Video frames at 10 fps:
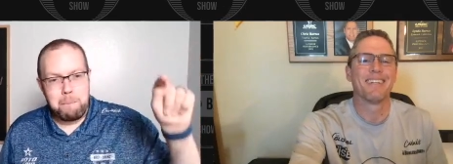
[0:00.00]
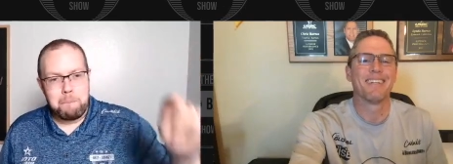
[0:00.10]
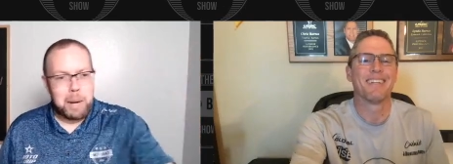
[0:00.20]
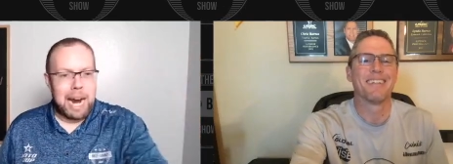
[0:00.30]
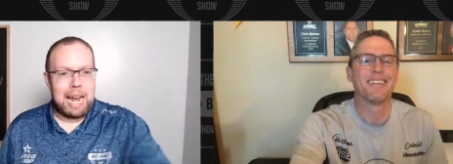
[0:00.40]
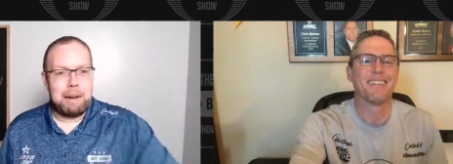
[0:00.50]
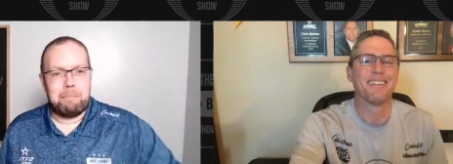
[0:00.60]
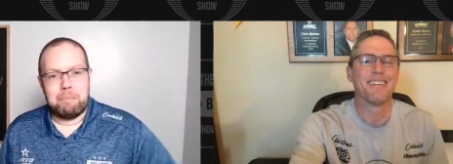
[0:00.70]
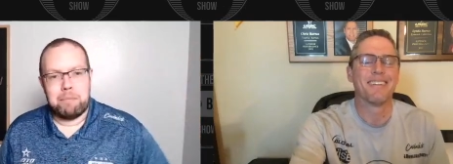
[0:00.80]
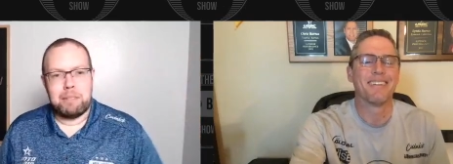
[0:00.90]

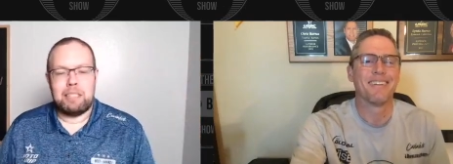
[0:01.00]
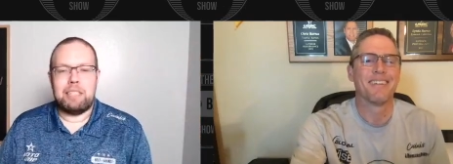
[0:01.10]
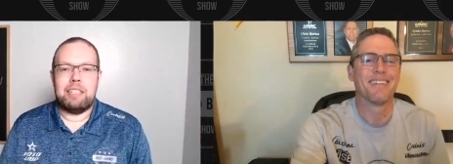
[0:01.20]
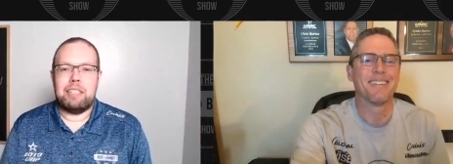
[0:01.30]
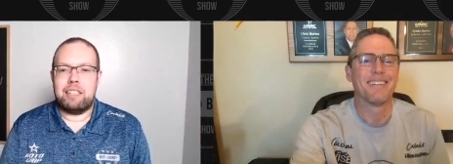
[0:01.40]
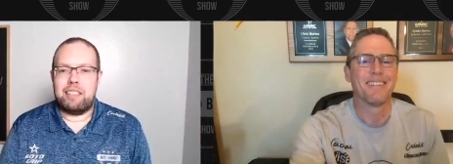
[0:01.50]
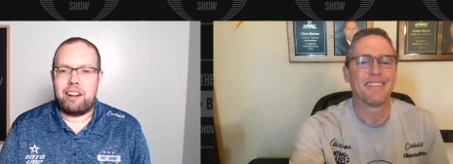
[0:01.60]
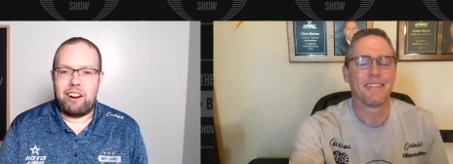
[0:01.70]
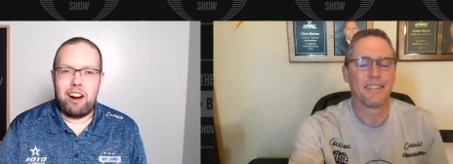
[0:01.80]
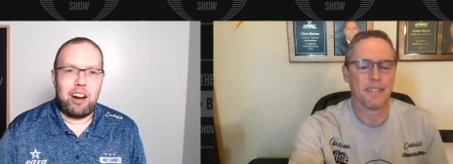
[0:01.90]
Speaker 1: bam.
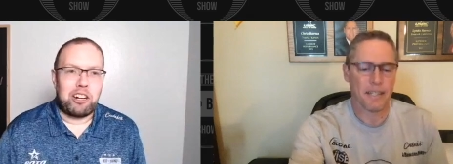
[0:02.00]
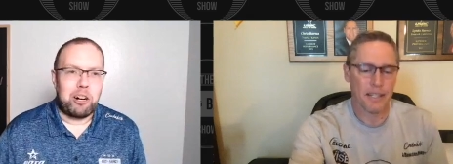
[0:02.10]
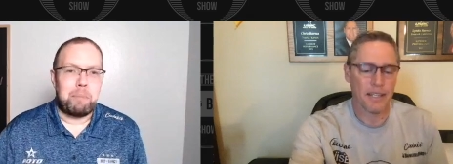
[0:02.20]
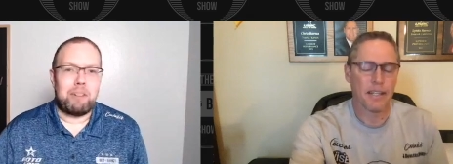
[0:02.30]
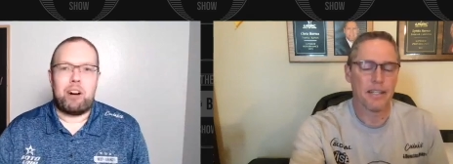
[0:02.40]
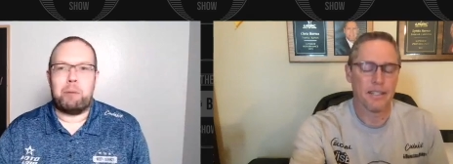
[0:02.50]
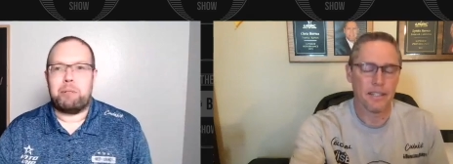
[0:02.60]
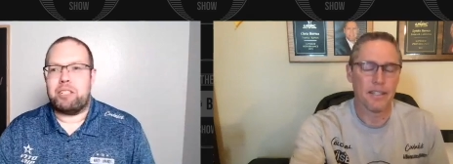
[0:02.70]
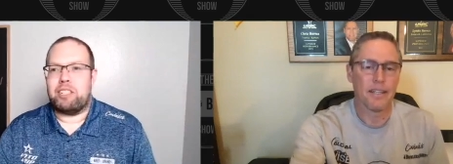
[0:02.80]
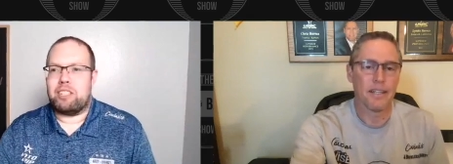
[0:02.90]
There are a couple of
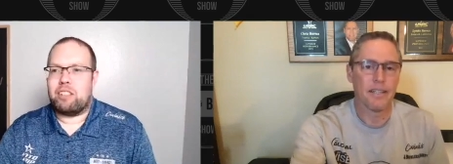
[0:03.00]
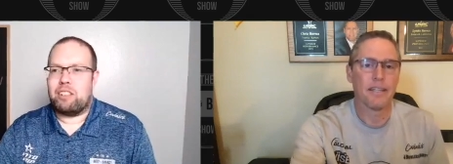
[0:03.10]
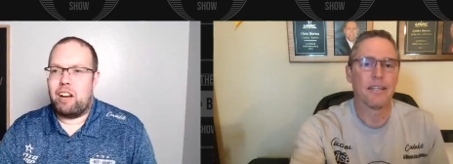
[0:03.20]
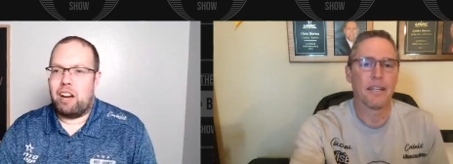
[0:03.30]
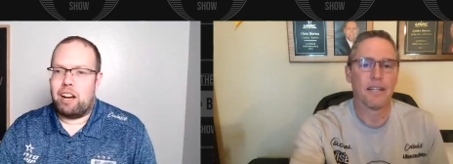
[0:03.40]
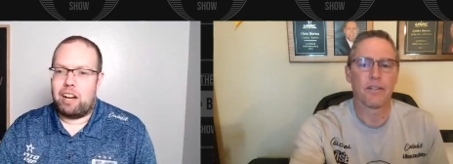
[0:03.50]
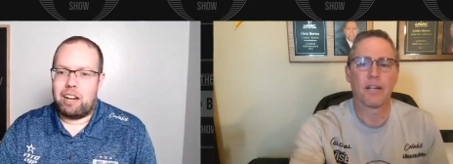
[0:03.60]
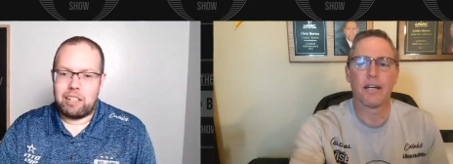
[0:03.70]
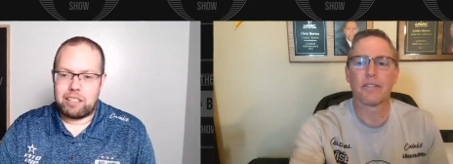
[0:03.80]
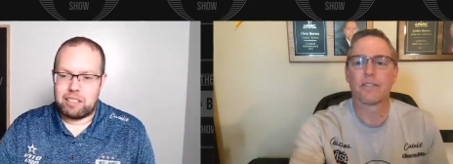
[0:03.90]
options. Uh, and
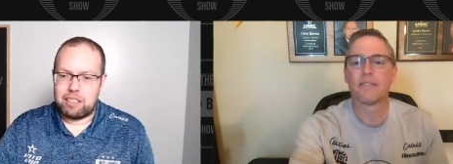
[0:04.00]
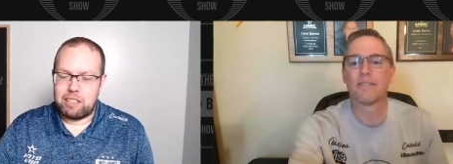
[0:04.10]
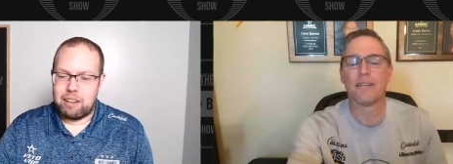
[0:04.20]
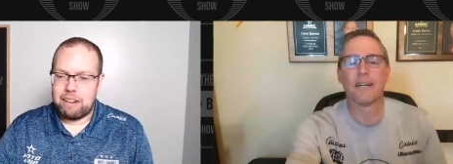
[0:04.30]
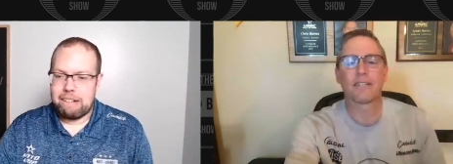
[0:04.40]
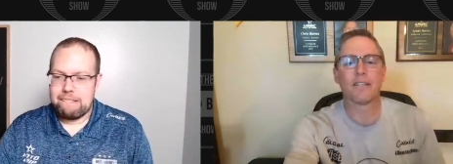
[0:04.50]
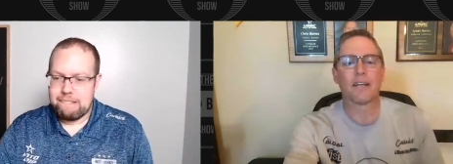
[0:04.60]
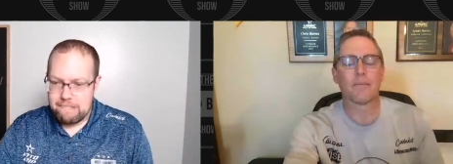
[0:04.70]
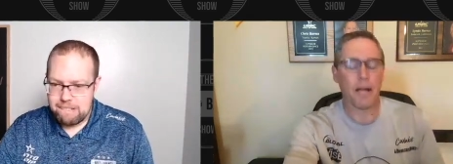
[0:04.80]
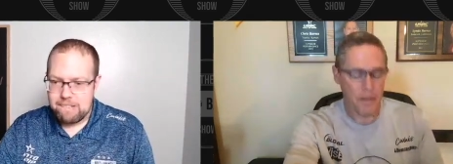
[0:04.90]
they're nice.
Speaker 2: I
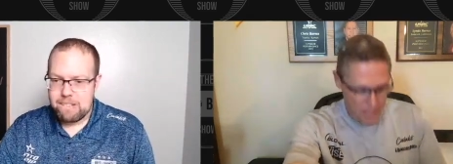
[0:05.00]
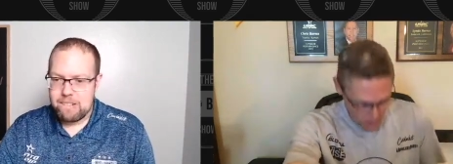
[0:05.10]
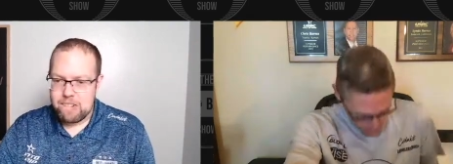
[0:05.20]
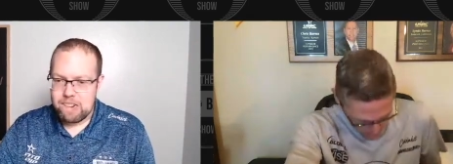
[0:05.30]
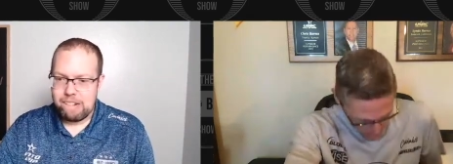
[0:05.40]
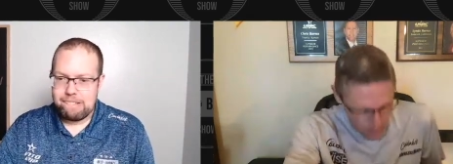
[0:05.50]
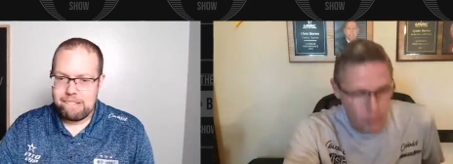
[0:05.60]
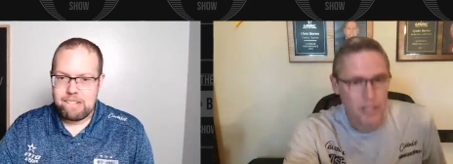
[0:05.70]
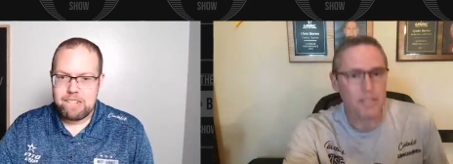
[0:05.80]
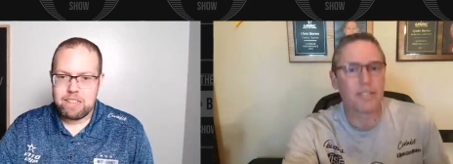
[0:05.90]
actually like mine. I'm actually wearing the
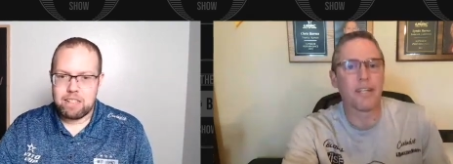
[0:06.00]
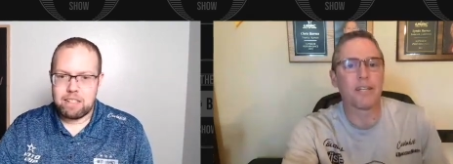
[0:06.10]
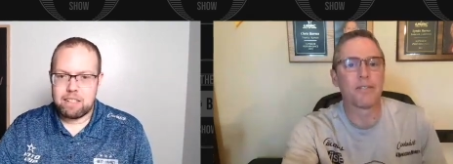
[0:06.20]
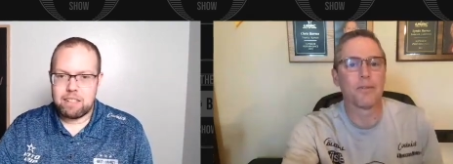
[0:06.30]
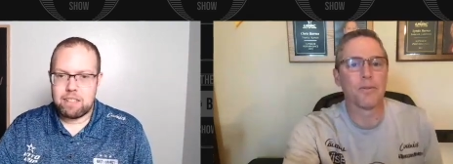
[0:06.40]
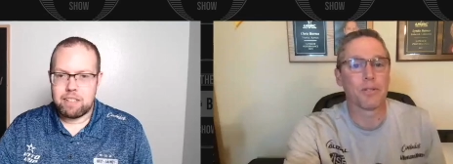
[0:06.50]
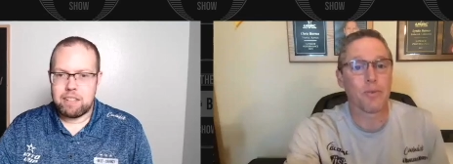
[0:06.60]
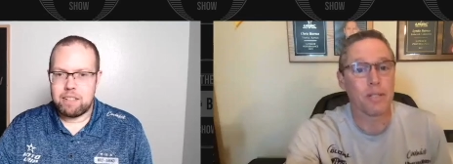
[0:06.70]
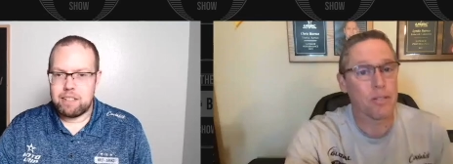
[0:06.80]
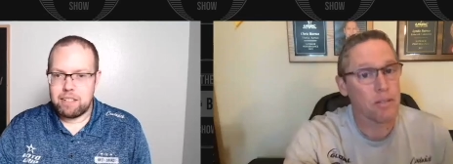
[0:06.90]
sweats today too. The
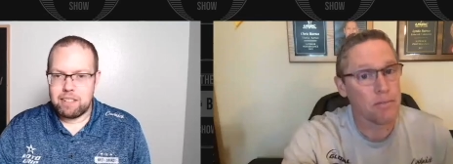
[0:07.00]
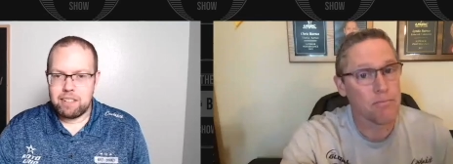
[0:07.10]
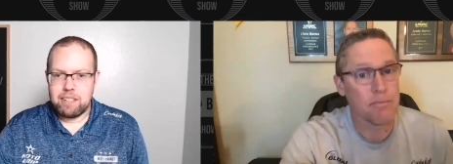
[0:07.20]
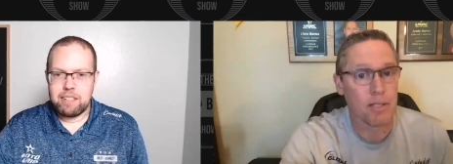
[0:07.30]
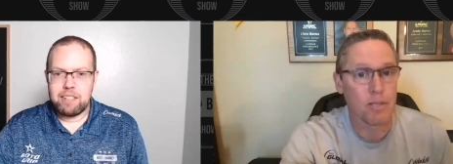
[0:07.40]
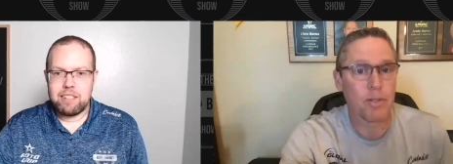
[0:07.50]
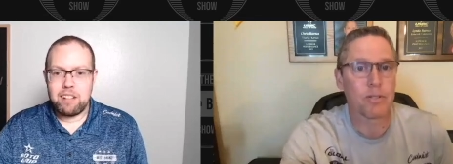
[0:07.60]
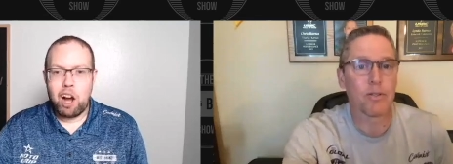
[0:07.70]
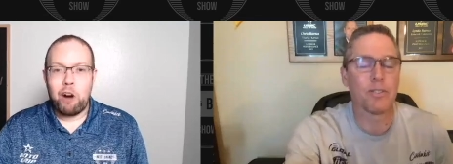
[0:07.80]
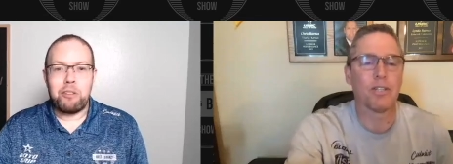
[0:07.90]
sweats are the
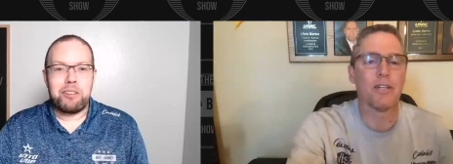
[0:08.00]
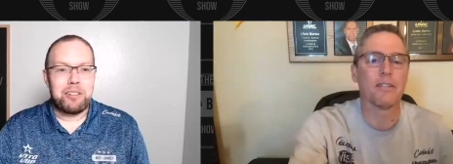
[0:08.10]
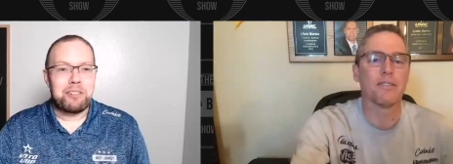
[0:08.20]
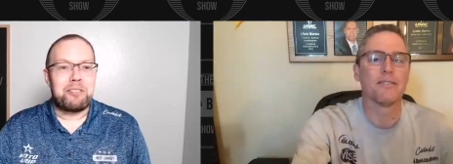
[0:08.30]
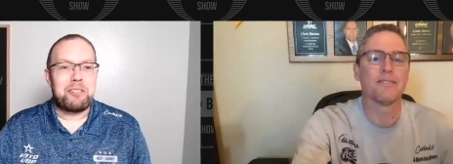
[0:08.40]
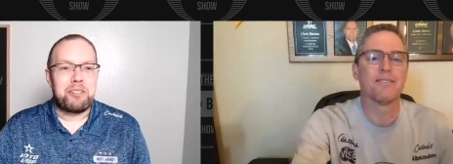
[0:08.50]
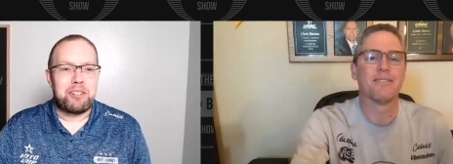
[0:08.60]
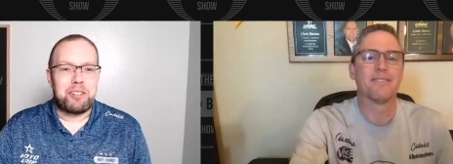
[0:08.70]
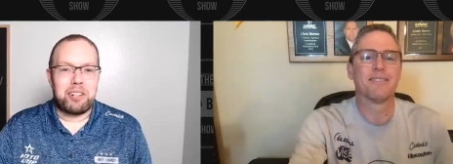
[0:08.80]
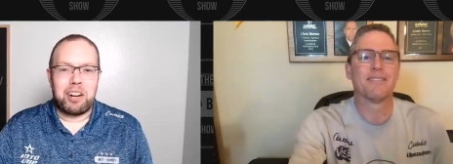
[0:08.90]
sweats are oh, legit.
Speaker 1: You, you,
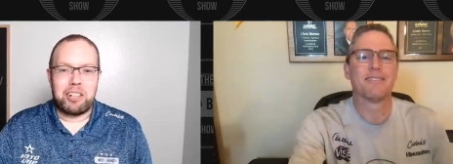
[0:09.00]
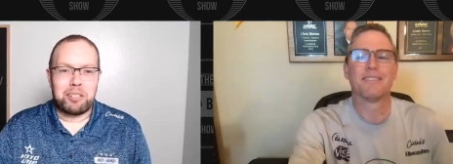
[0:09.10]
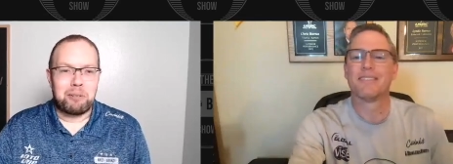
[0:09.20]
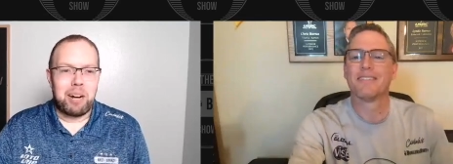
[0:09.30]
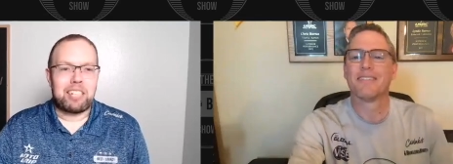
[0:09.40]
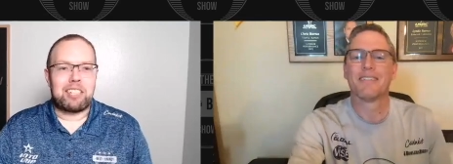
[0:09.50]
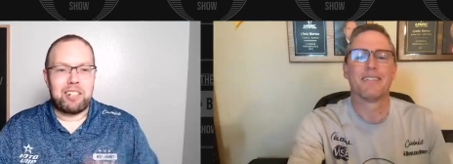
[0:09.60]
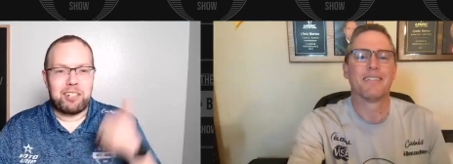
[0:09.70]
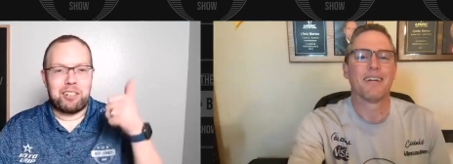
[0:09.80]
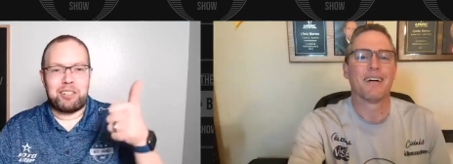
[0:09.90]
you got your sweats.
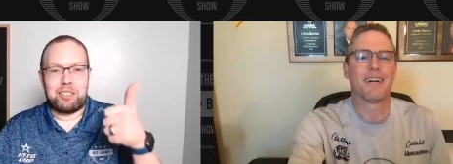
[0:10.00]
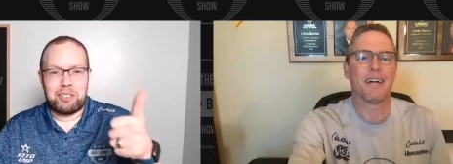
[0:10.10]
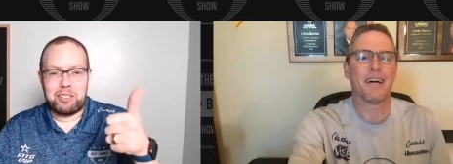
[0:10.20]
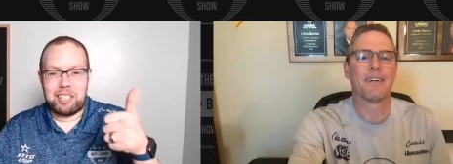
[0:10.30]
Good, good